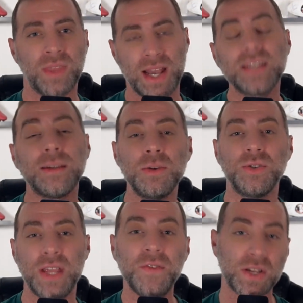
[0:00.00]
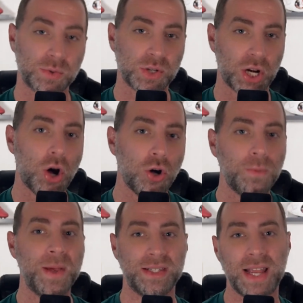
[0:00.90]
that SMU's defense was going to
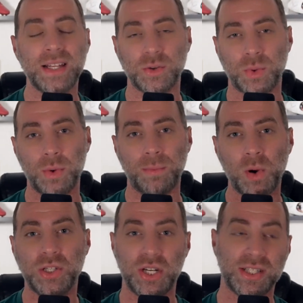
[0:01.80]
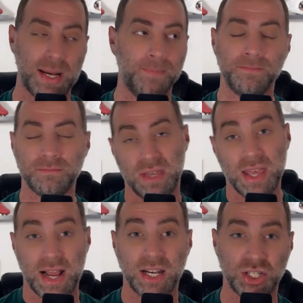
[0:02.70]
hold Penn State to 21 points, you just said,
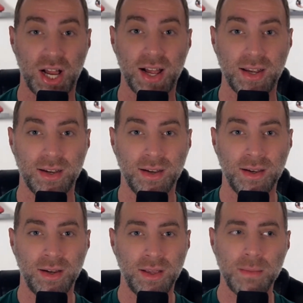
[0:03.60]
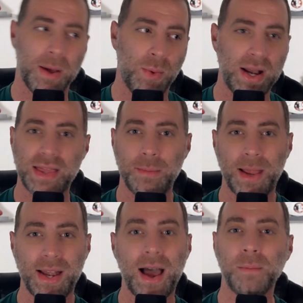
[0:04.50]
they got a shot. They may win it, they
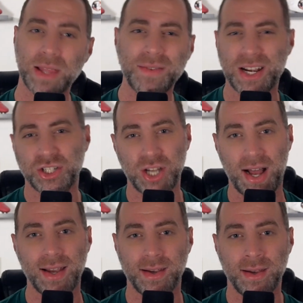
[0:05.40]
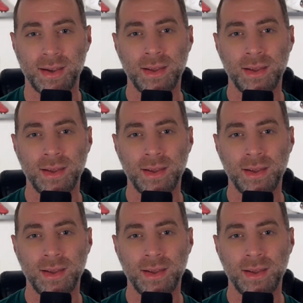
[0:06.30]
may not, but they've got a shot.